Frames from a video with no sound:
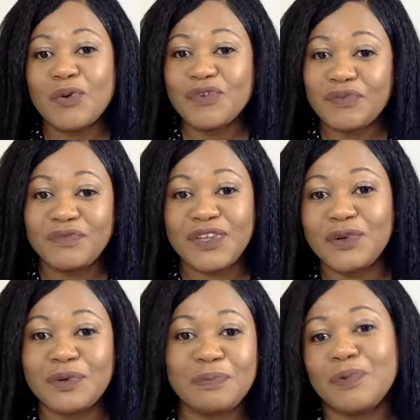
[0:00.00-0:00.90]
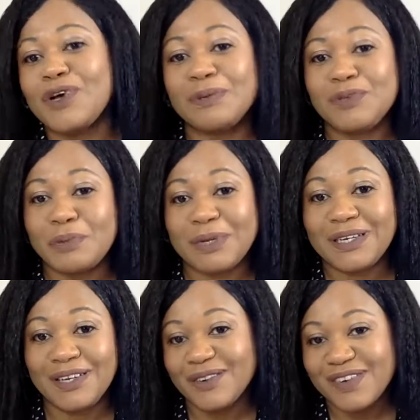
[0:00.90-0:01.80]
over 50 could go up to a
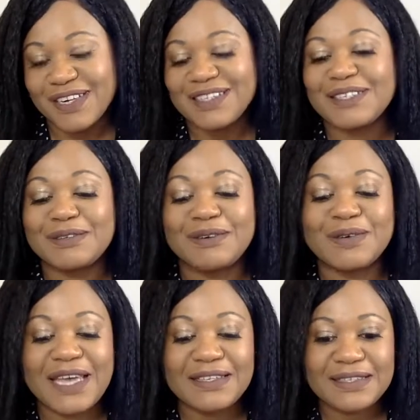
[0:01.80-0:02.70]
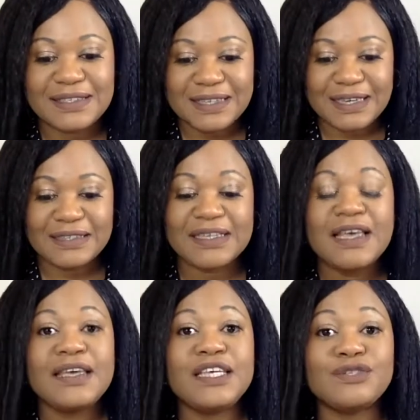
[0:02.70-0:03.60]
billion right so 86
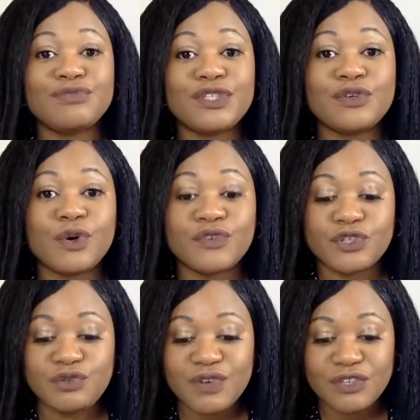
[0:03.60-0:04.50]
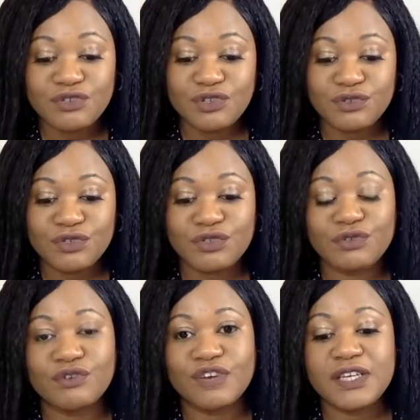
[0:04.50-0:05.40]
He's written over 200 short
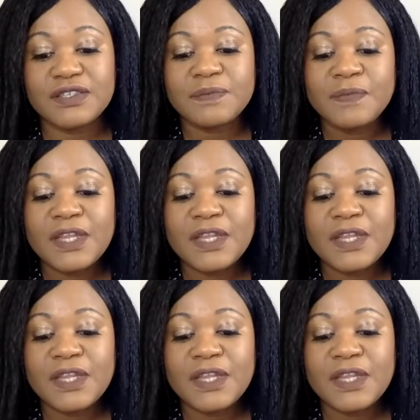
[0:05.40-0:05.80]
stories.